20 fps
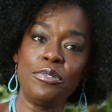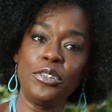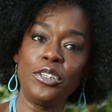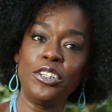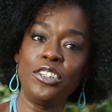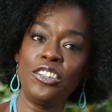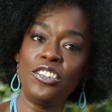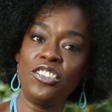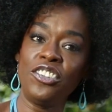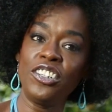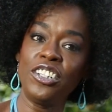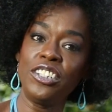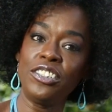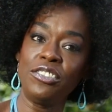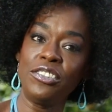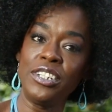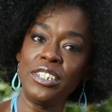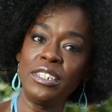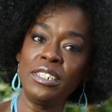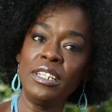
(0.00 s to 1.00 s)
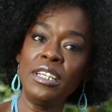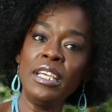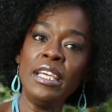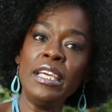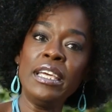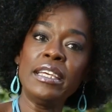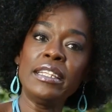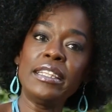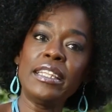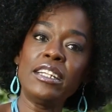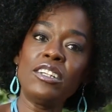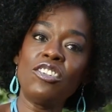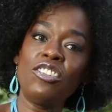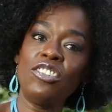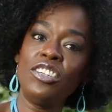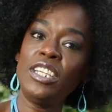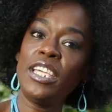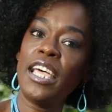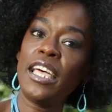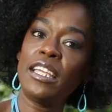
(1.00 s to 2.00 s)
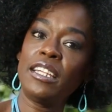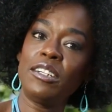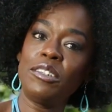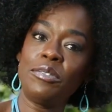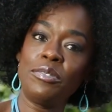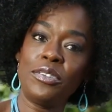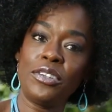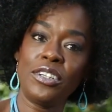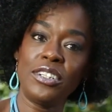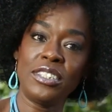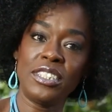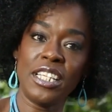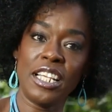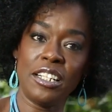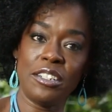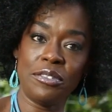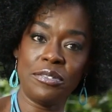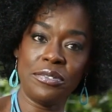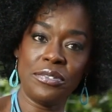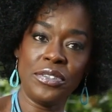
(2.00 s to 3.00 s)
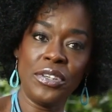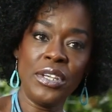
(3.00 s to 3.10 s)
for her children than she had for herself.